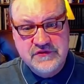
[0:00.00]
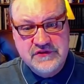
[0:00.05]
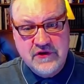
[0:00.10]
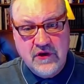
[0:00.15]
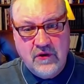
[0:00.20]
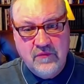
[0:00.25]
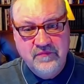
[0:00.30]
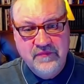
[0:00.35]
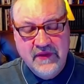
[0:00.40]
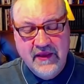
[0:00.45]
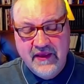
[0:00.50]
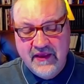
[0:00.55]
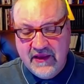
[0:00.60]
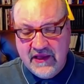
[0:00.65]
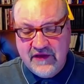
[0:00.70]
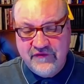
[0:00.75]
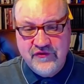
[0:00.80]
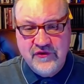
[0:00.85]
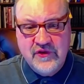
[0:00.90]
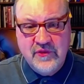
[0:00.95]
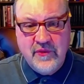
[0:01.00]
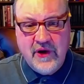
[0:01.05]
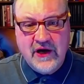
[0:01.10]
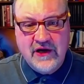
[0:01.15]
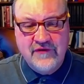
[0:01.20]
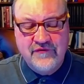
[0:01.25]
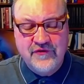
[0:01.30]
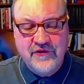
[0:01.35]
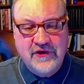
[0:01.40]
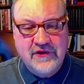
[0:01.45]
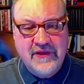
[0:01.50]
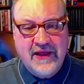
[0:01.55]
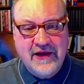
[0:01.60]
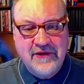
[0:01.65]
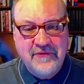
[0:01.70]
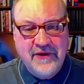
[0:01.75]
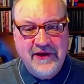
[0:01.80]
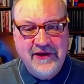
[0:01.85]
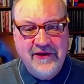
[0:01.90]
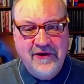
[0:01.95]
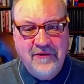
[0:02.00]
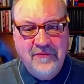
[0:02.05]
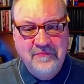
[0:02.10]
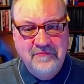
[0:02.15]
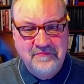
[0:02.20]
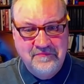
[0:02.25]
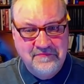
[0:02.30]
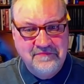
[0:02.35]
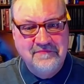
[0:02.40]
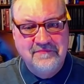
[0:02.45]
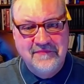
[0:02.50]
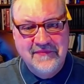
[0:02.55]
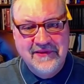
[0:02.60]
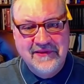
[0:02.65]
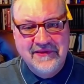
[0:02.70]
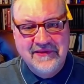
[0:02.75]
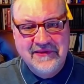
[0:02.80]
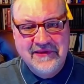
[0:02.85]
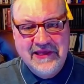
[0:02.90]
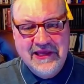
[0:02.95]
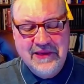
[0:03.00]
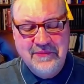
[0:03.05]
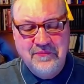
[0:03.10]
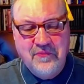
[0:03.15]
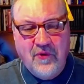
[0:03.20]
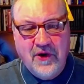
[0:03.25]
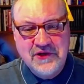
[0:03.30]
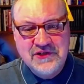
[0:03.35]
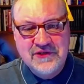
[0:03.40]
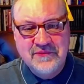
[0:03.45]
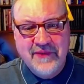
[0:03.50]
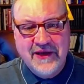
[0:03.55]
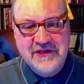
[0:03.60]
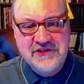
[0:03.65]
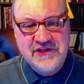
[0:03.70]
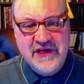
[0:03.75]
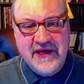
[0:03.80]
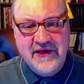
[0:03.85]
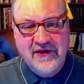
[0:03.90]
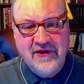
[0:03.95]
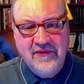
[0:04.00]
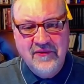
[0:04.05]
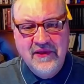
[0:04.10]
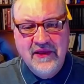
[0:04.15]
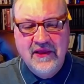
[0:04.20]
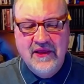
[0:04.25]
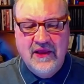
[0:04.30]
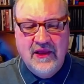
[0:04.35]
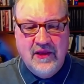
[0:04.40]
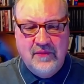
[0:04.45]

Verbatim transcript: So if you're in the market for a clock radio, keep watching my channel.